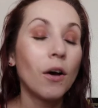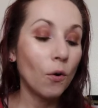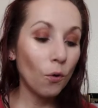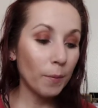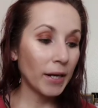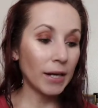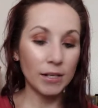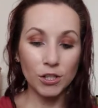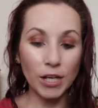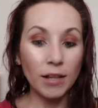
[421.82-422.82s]
Oh my
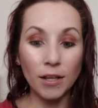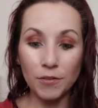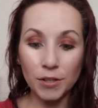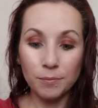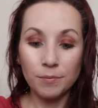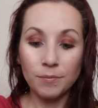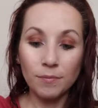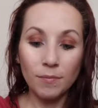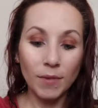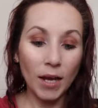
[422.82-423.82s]
gosh, I love it.
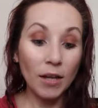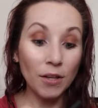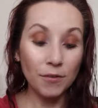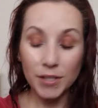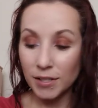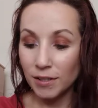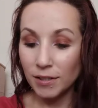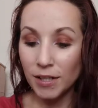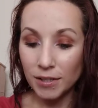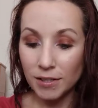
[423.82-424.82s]
I love it.
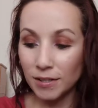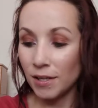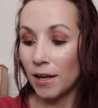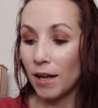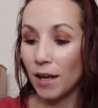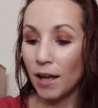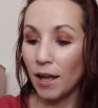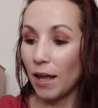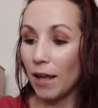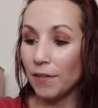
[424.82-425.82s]
Yes.
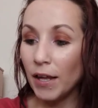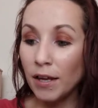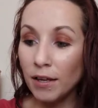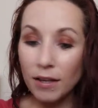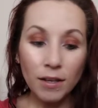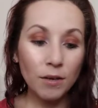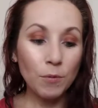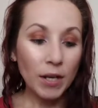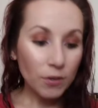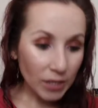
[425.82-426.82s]
And then
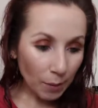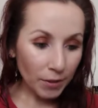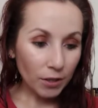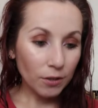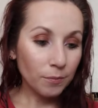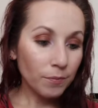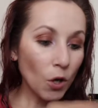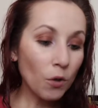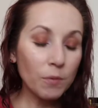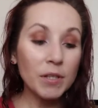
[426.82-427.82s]
what else came in here?
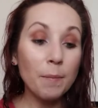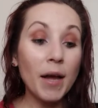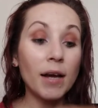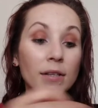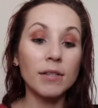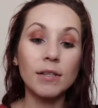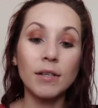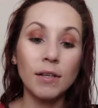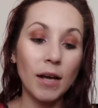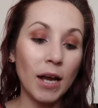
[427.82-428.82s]
Oh, there was a mask.
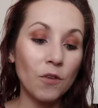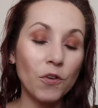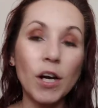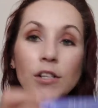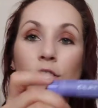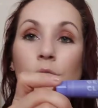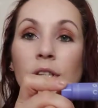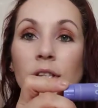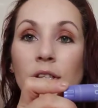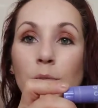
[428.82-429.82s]
I forgot to use
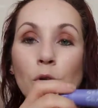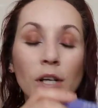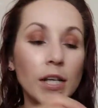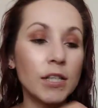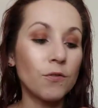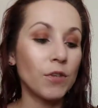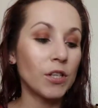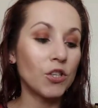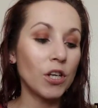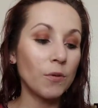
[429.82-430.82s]
this this morning. It's for this
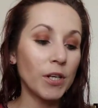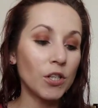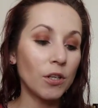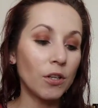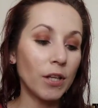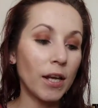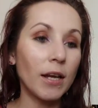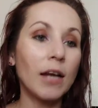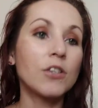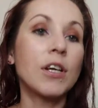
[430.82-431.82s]
Generation Clay.
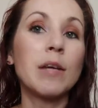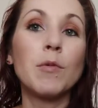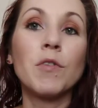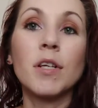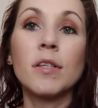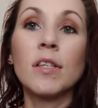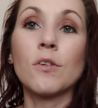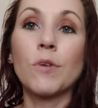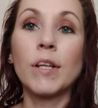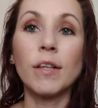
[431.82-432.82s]
I actually gotta move this. It's
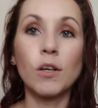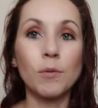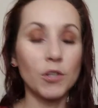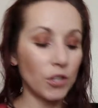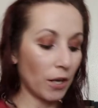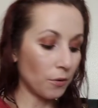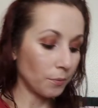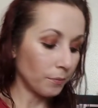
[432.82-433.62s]
creating like a weird shadow.